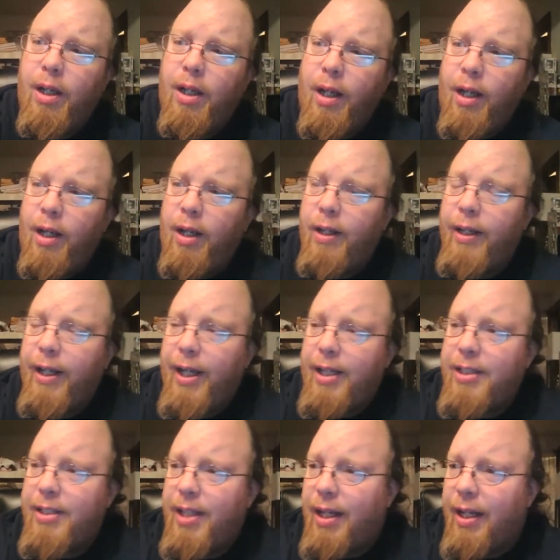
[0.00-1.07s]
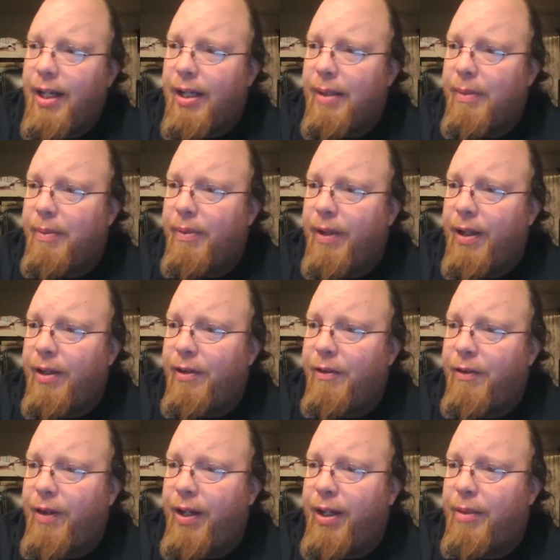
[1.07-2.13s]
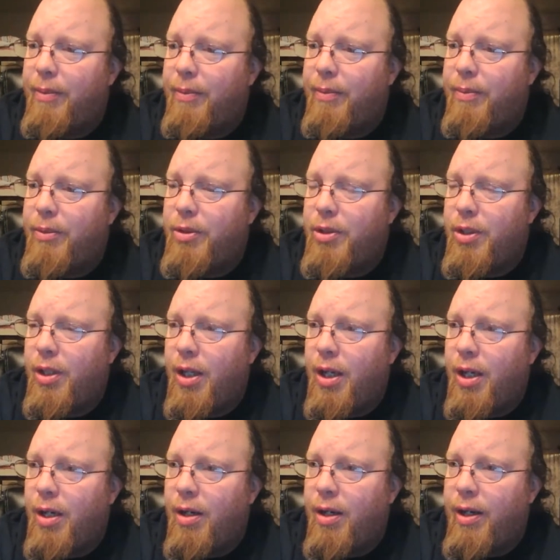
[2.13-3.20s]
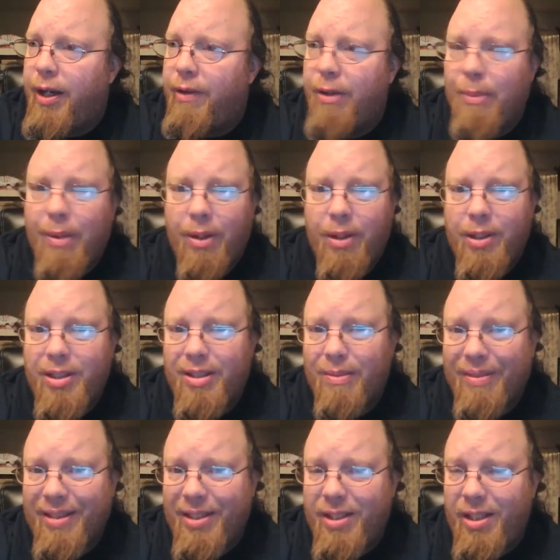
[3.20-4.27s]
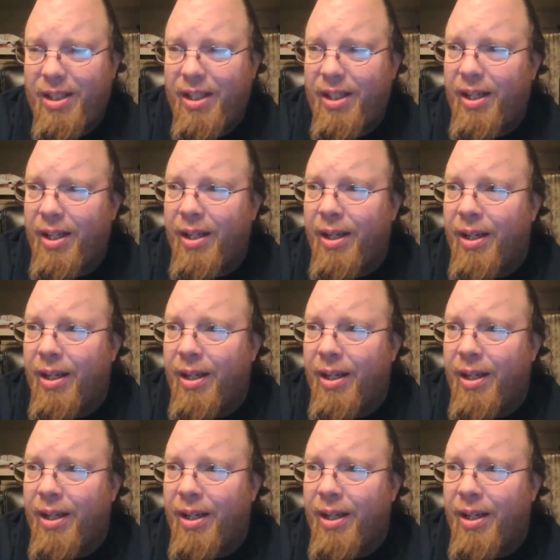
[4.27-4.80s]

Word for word: Uh, like I said, a lot of a lot of the fans uh, are angry about the simplicity,